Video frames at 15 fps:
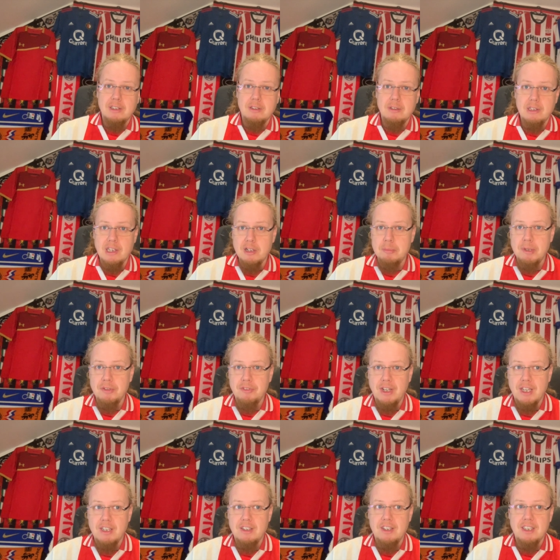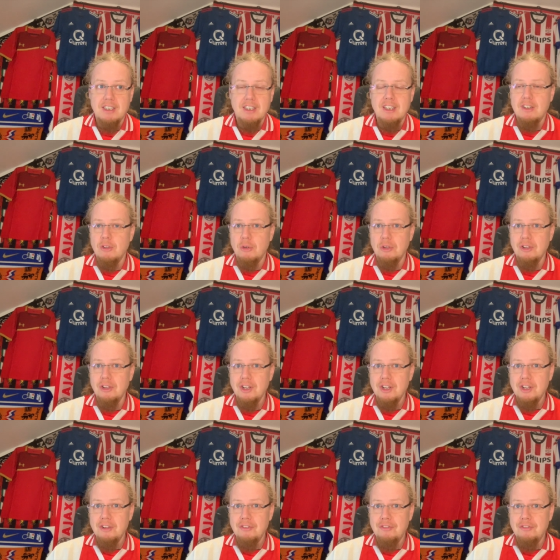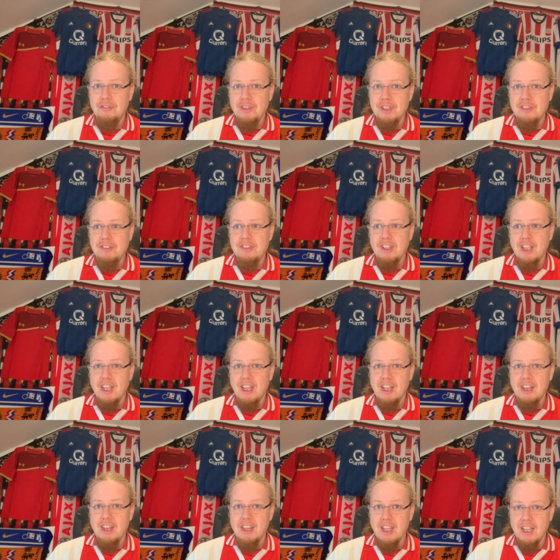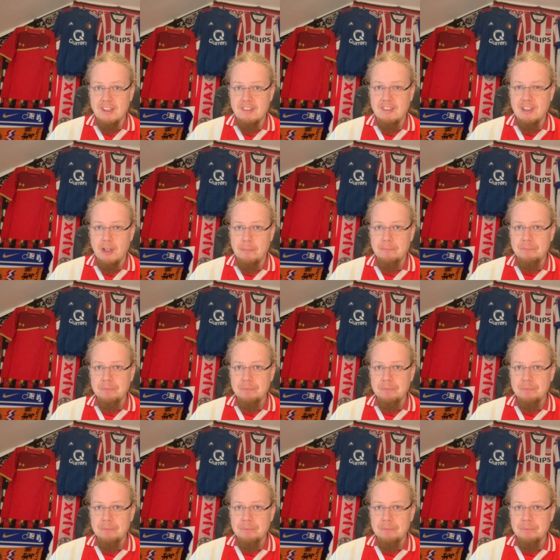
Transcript: a little bit of editing that it all fits nicely.